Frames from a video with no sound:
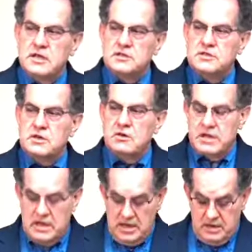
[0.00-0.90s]
it is
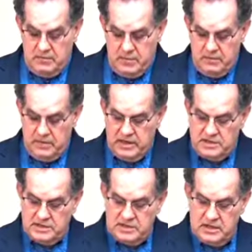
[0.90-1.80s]
certainly a hymn that we
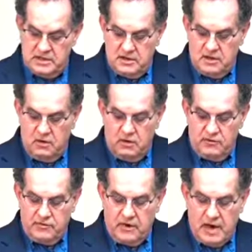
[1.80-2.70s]
can sing to the
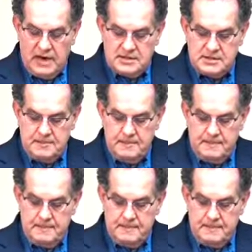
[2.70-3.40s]
glory of Christ.